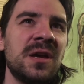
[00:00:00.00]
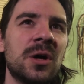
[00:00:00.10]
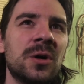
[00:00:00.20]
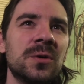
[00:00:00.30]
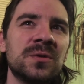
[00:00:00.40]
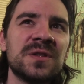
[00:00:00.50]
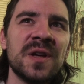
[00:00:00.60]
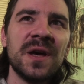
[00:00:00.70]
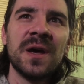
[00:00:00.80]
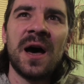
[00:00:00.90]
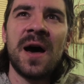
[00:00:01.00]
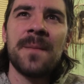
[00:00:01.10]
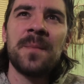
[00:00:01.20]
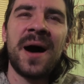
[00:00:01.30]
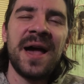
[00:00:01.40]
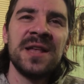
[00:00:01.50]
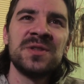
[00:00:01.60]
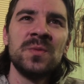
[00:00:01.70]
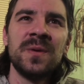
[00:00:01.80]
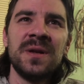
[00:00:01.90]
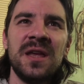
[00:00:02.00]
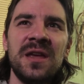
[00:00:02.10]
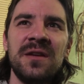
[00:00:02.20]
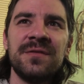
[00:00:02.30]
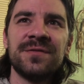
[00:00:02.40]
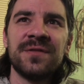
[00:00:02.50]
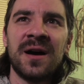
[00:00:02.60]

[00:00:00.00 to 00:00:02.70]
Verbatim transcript: called, I do believe,